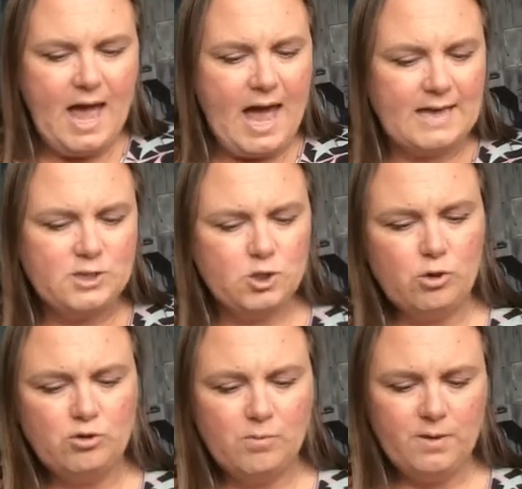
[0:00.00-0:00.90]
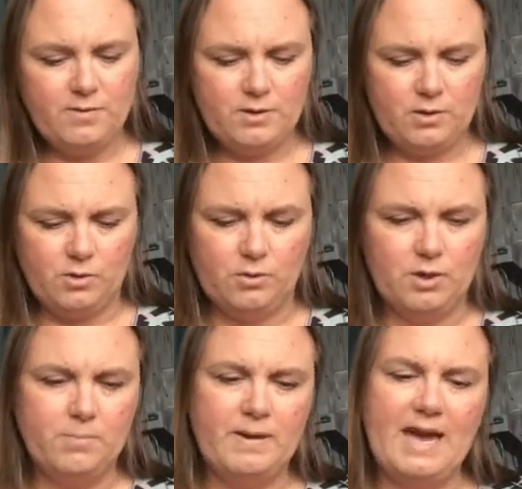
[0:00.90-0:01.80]
As George removed the cork
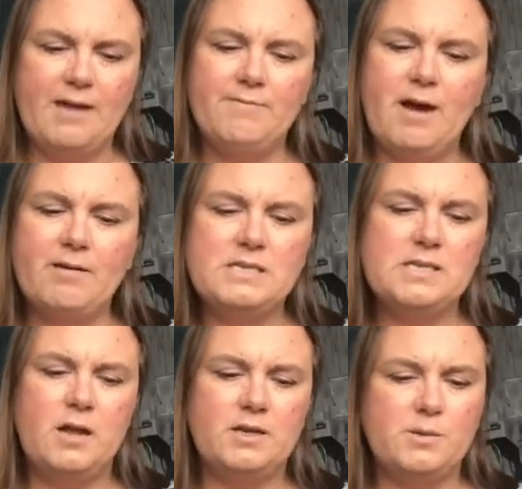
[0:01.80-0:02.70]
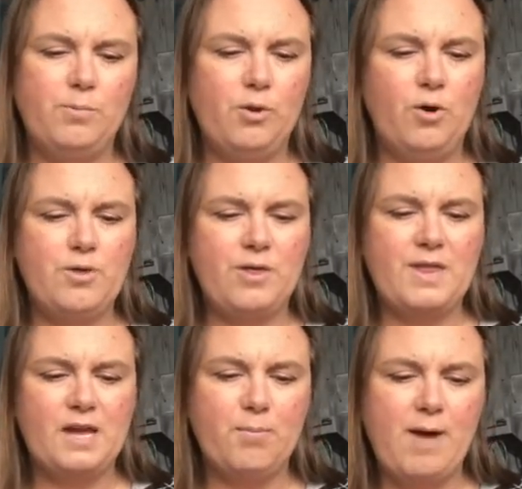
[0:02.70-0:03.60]
and began very slowly to pour the
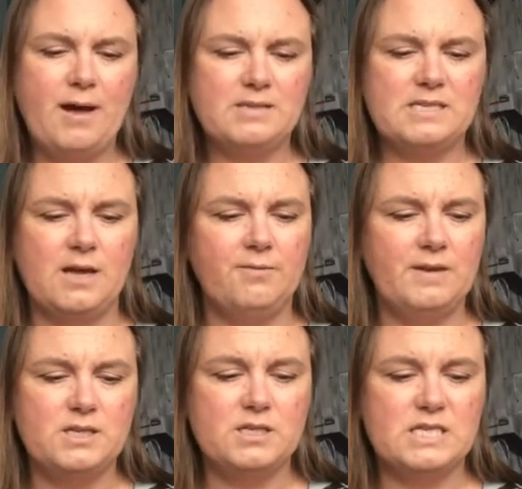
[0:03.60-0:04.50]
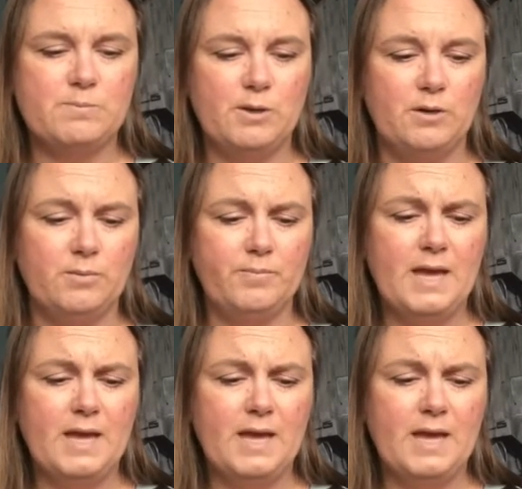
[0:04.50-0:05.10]
thick brown stuff into the spoon,